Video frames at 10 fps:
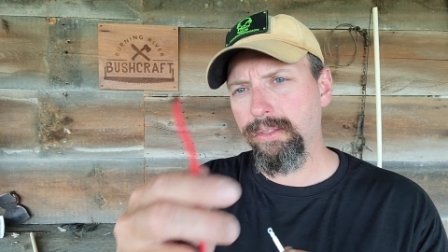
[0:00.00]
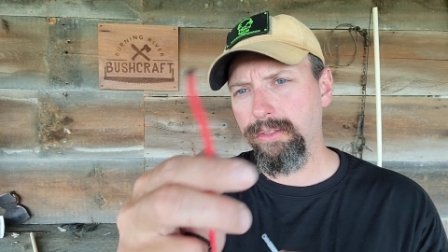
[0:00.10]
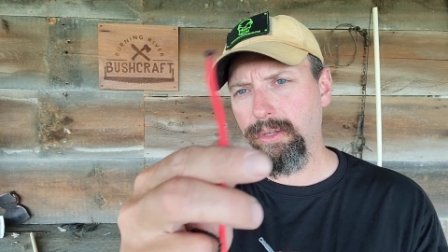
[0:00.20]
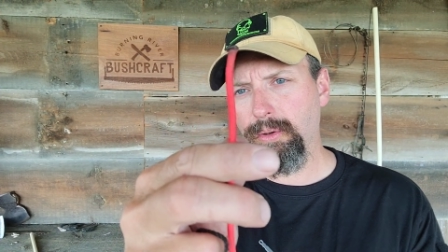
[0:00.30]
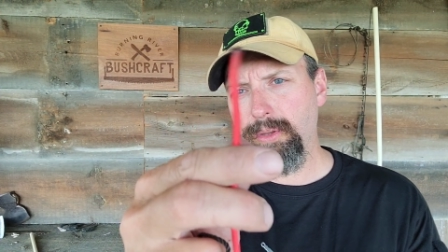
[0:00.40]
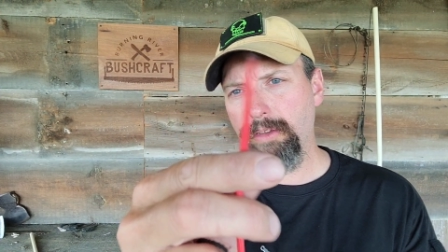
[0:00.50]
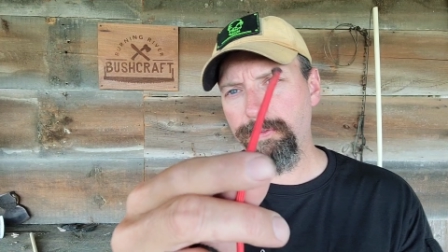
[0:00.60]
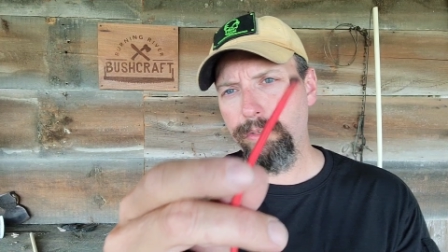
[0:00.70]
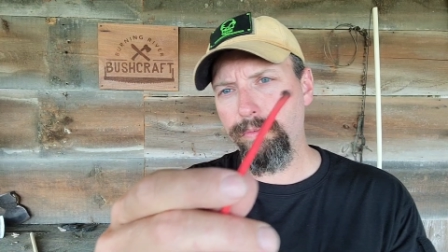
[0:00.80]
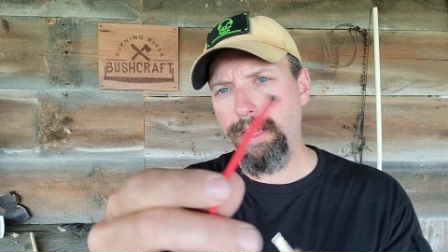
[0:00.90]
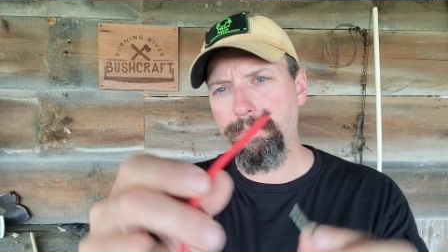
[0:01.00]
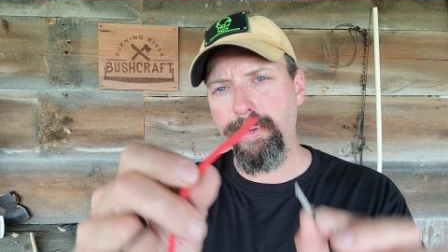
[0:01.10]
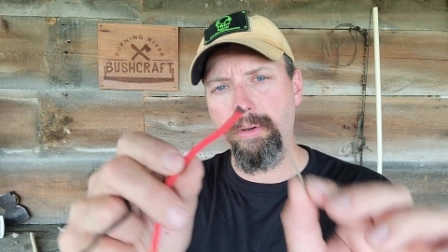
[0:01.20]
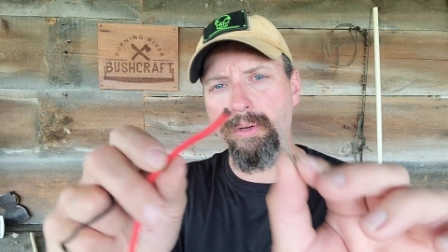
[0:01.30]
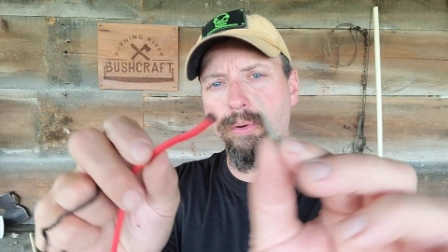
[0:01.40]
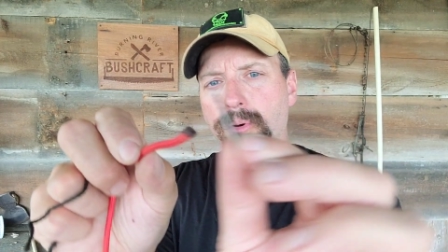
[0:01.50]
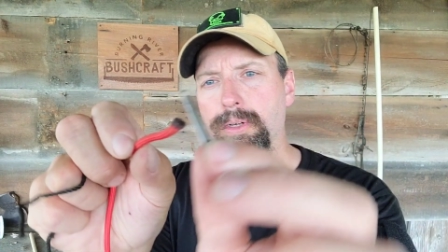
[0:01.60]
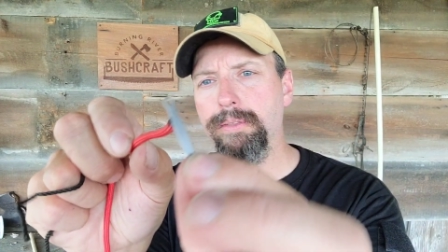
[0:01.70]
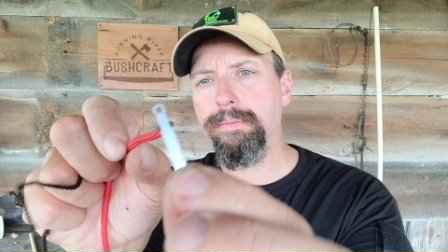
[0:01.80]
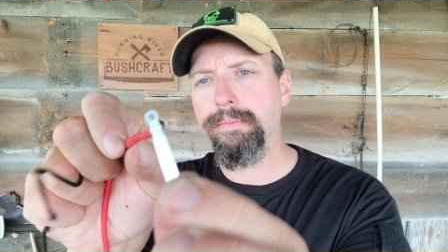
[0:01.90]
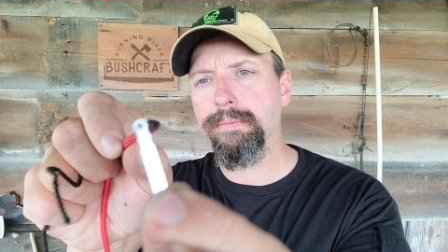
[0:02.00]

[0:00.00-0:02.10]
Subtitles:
So if you've got paracord,